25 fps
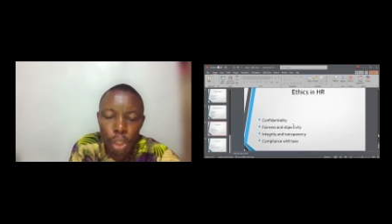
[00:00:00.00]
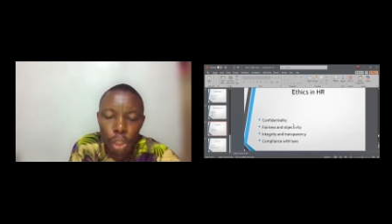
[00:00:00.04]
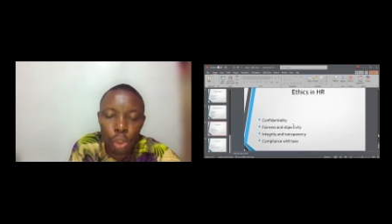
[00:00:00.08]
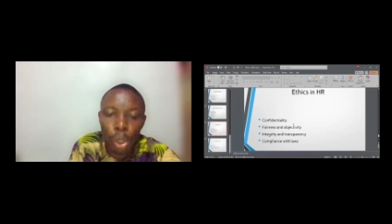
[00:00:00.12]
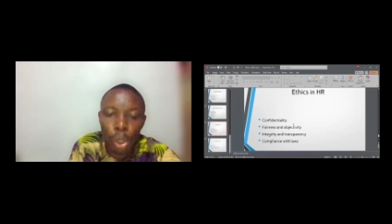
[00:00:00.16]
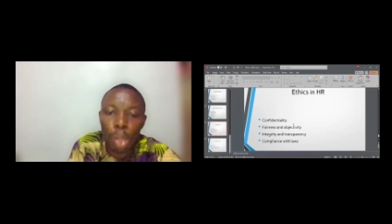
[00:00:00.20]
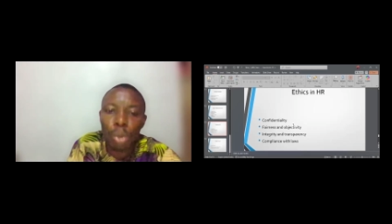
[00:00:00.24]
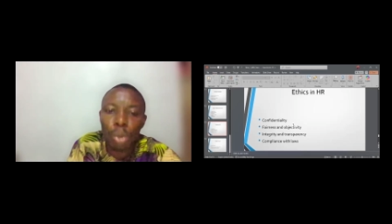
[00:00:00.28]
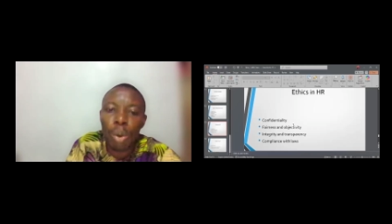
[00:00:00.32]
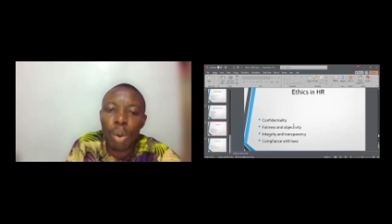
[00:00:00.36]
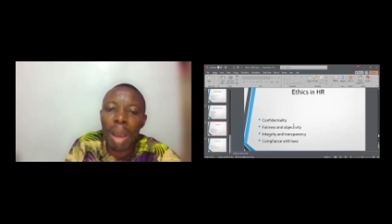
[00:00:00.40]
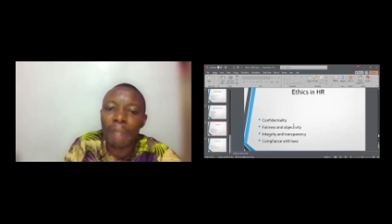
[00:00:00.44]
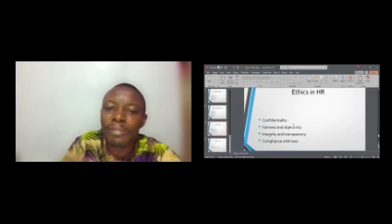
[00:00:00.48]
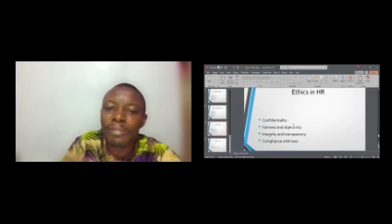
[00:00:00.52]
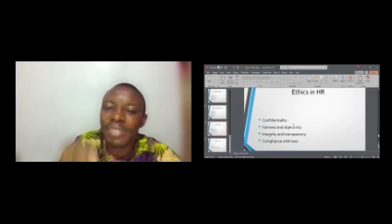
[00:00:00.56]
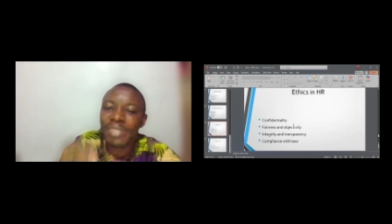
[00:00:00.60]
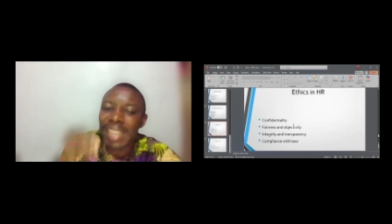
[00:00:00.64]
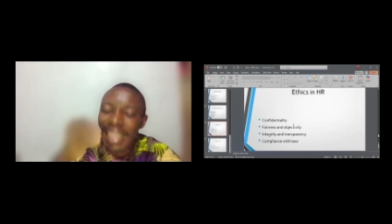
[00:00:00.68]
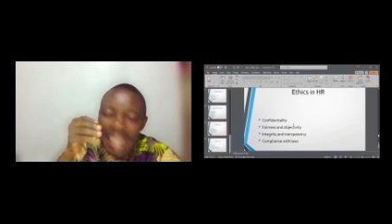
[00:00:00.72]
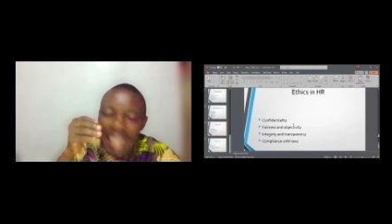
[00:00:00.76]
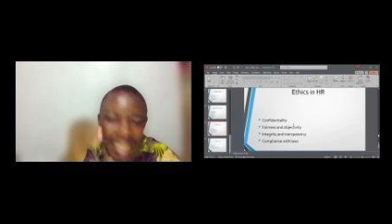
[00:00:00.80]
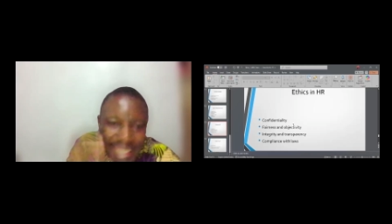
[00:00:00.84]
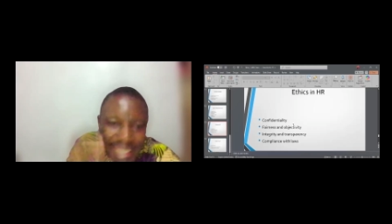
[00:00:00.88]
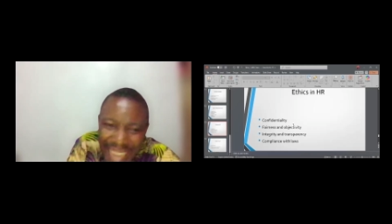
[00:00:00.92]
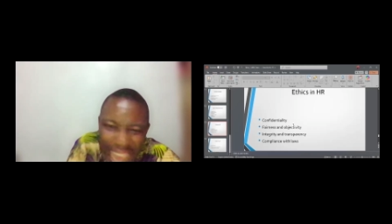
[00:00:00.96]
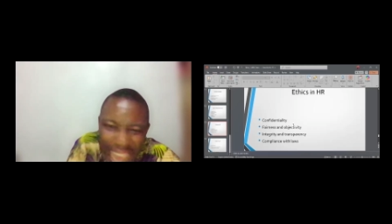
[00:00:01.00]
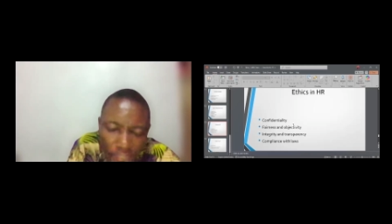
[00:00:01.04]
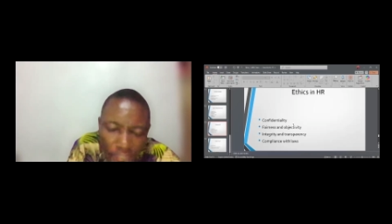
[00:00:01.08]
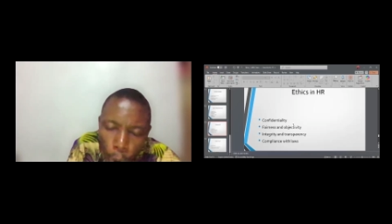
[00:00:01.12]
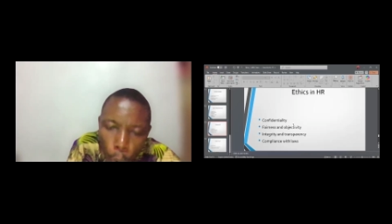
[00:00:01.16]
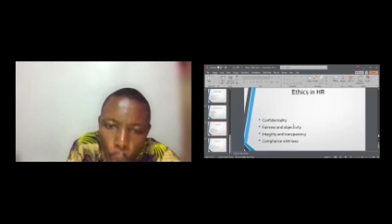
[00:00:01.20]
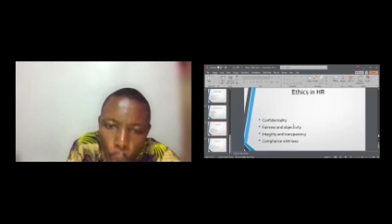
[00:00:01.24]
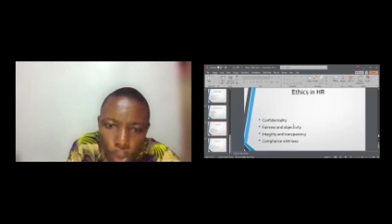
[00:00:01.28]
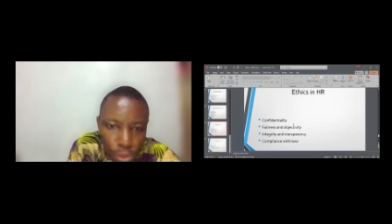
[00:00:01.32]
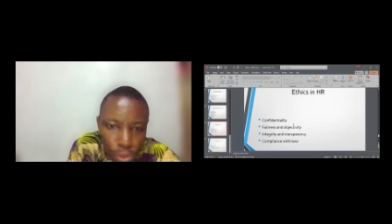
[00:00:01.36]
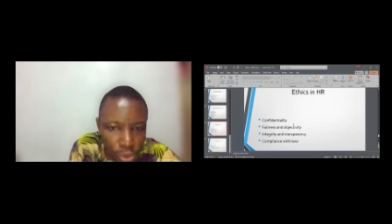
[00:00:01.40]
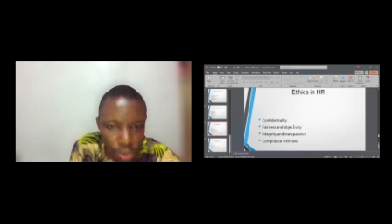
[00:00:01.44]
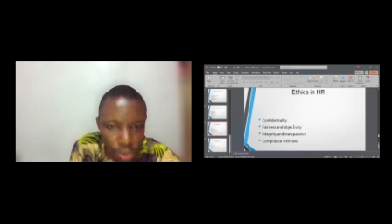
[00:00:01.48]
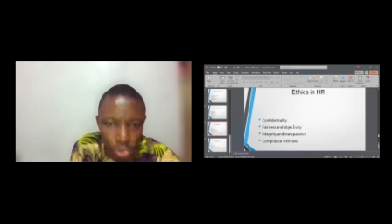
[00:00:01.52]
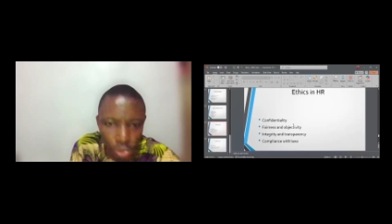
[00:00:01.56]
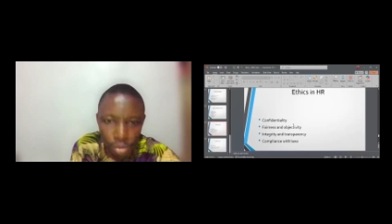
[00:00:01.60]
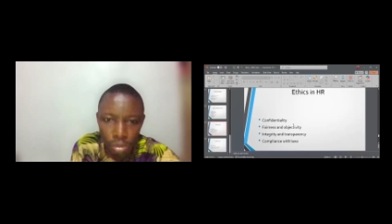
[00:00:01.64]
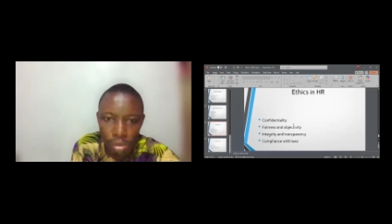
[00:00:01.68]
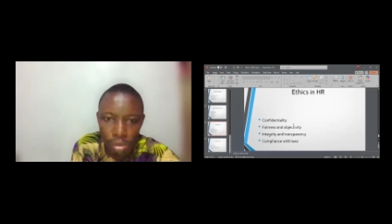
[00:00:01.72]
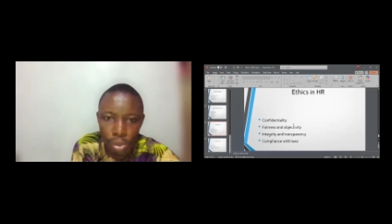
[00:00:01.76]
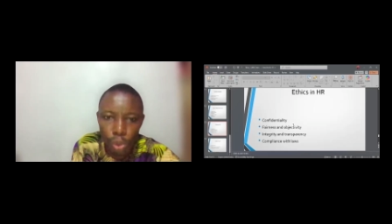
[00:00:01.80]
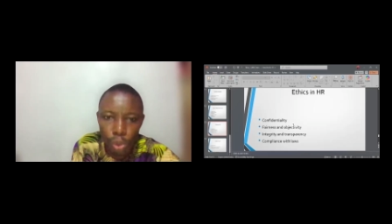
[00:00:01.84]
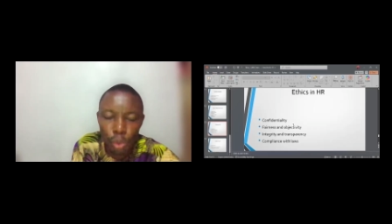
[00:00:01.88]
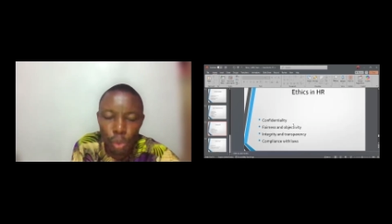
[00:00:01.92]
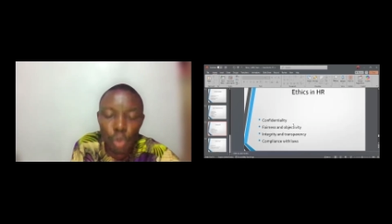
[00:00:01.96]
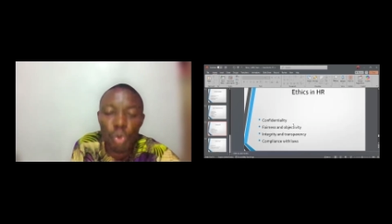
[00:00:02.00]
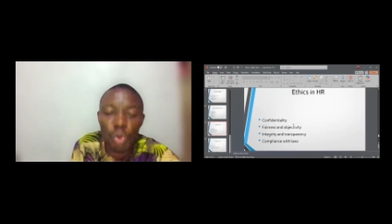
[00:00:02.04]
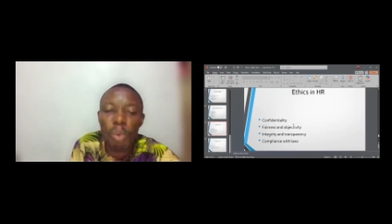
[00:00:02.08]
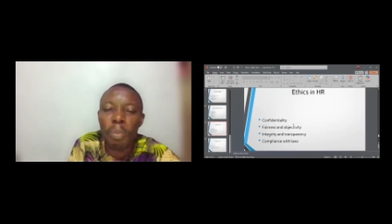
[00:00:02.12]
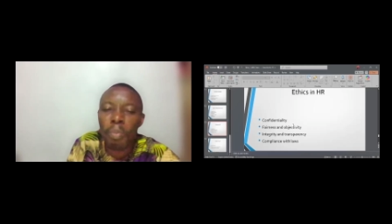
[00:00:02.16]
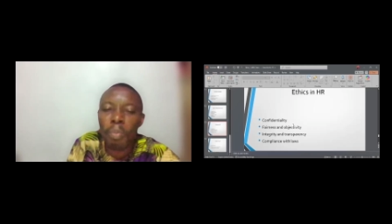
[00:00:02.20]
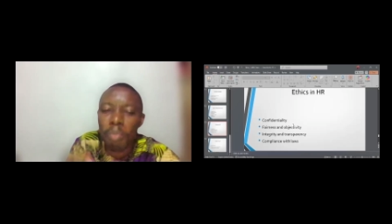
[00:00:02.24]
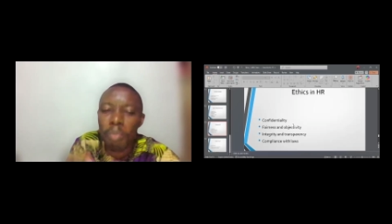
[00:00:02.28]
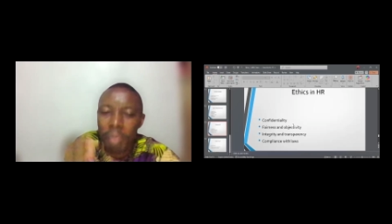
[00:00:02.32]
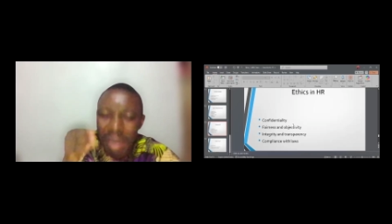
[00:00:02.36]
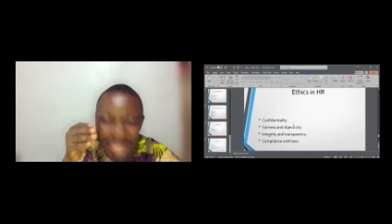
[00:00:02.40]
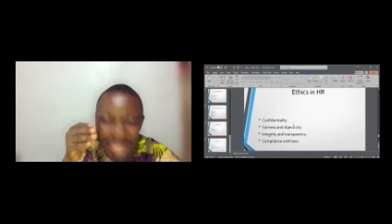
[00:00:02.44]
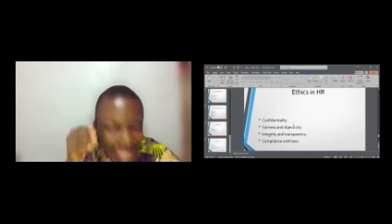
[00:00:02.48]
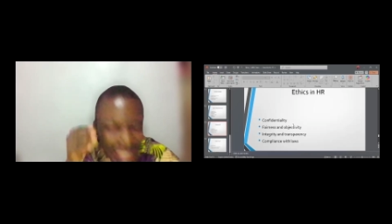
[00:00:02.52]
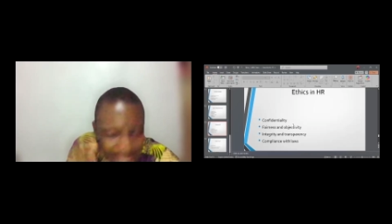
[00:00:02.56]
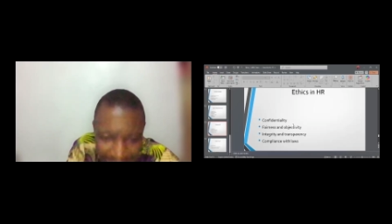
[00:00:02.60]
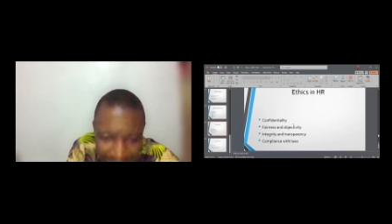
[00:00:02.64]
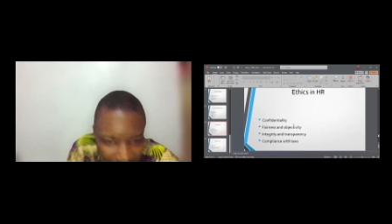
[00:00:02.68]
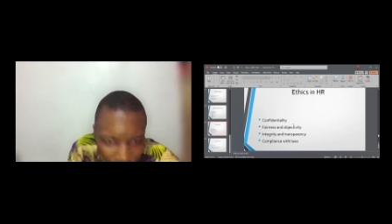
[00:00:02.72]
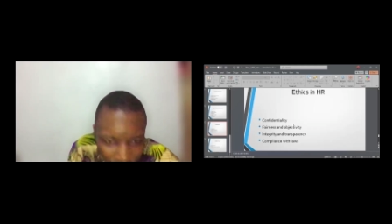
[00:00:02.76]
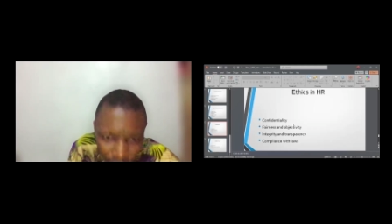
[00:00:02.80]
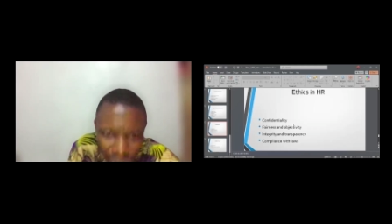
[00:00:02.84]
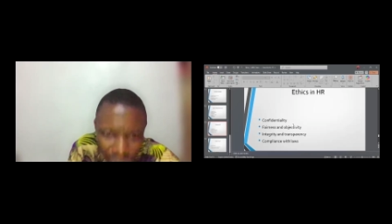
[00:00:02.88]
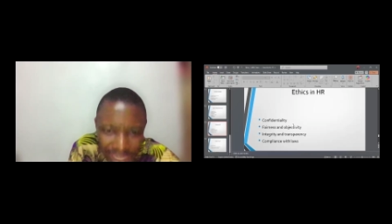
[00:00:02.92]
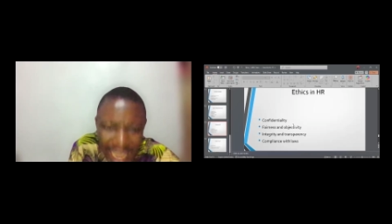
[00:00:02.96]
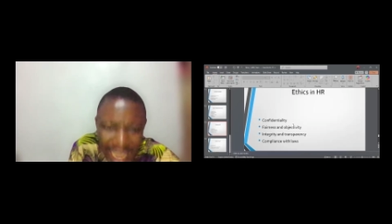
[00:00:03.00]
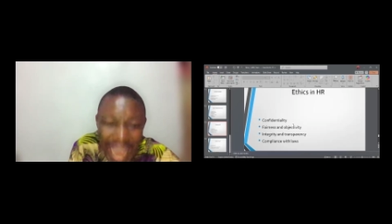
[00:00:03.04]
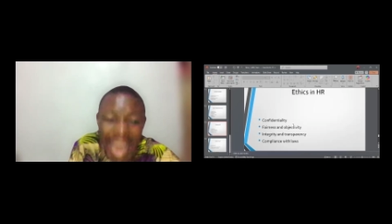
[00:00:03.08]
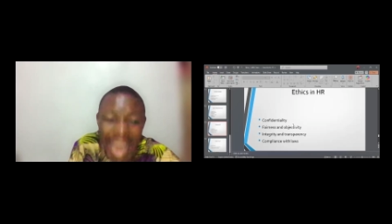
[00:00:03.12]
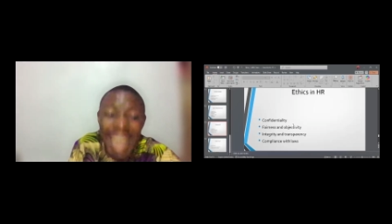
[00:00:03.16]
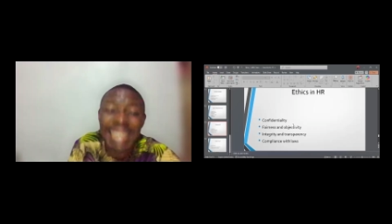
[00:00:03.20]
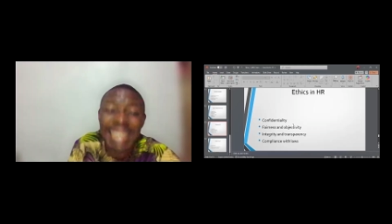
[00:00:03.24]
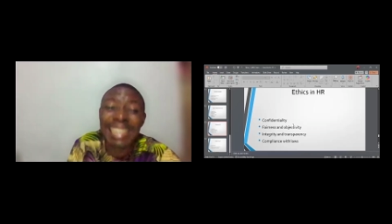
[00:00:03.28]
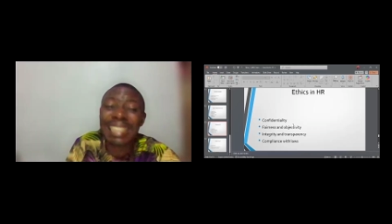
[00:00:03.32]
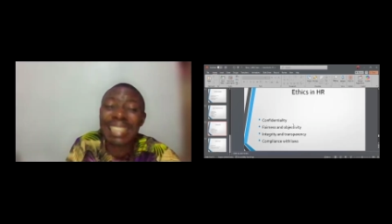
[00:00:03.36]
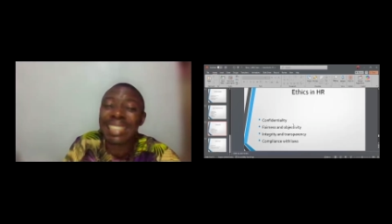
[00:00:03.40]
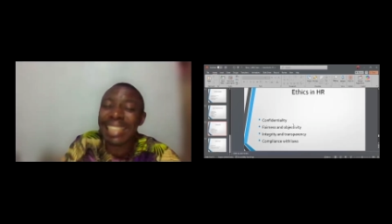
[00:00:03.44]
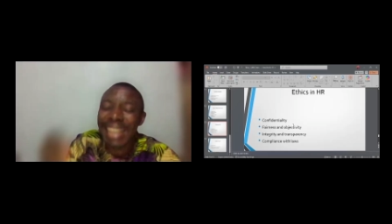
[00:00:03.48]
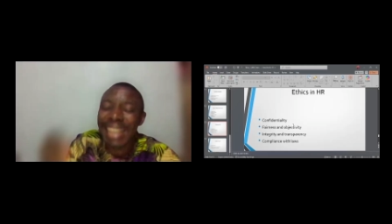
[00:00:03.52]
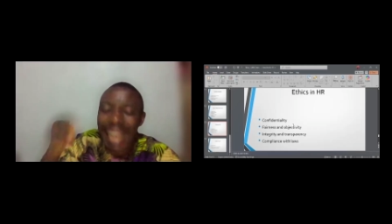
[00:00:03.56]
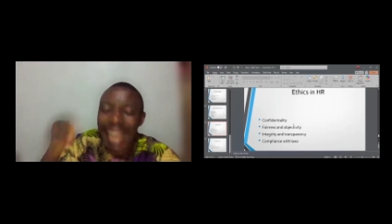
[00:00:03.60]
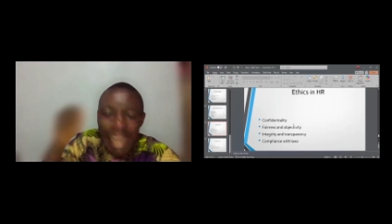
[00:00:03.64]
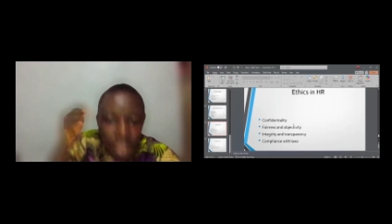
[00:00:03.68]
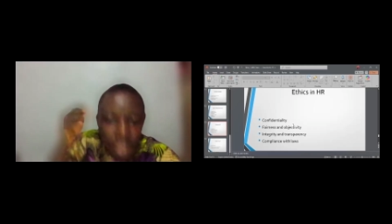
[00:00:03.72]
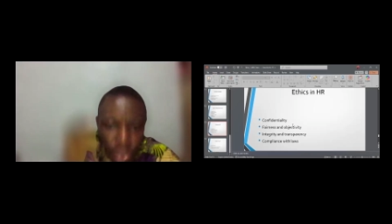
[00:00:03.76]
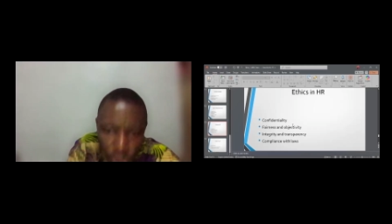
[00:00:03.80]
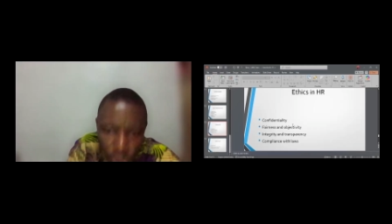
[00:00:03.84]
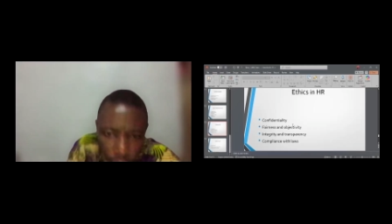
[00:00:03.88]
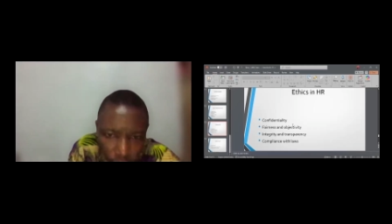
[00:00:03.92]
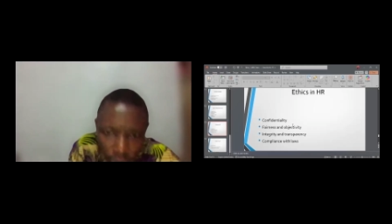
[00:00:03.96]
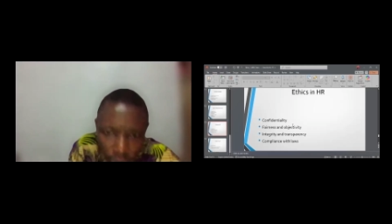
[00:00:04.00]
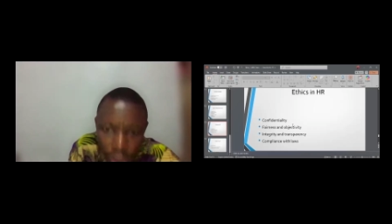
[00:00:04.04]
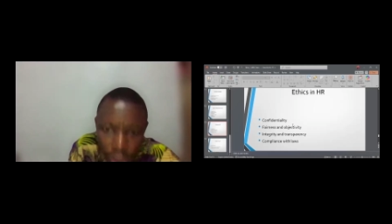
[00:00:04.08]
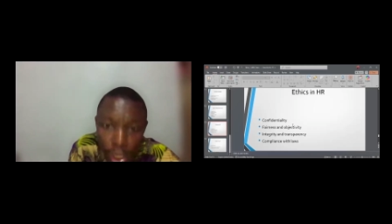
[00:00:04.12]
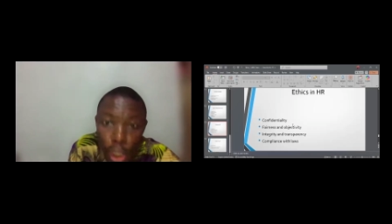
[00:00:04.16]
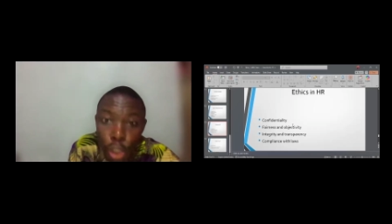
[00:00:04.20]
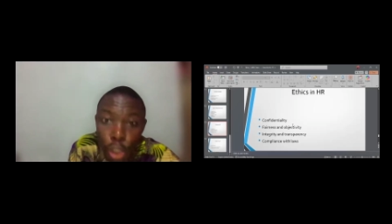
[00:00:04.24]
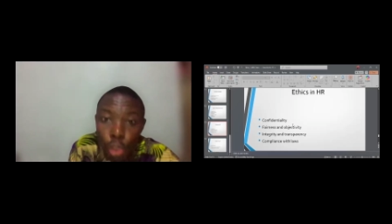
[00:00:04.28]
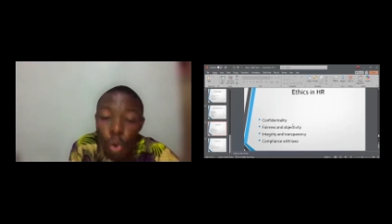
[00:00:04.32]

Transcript: So you have taken that oath. You must not, and it cannot.